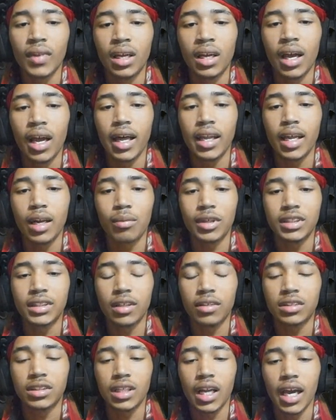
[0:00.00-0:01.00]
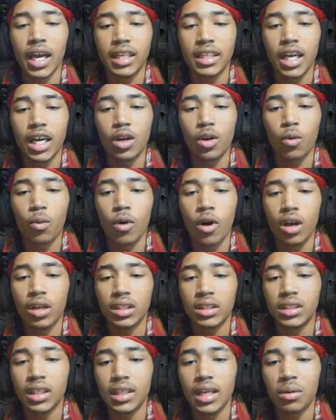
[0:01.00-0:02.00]
I let myself slide down a wall
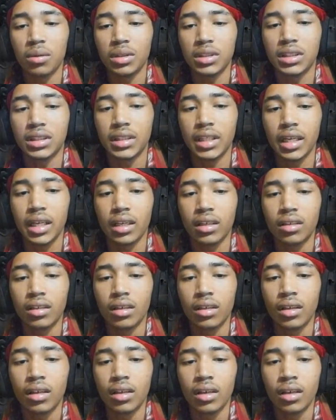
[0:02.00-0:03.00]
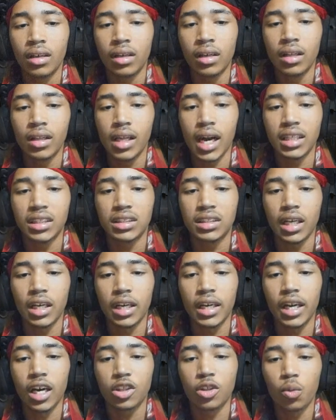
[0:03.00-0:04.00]
until I was sitting. Then I stared
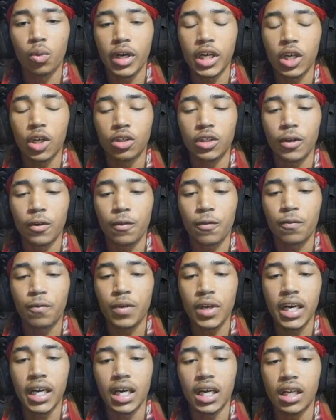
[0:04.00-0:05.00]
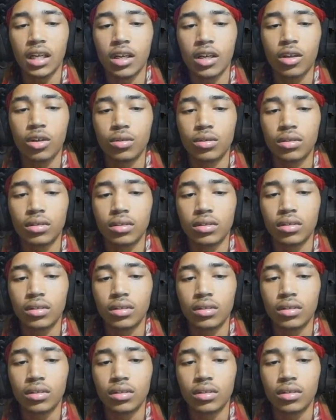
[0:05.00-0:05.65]
out the window, defeated and alone.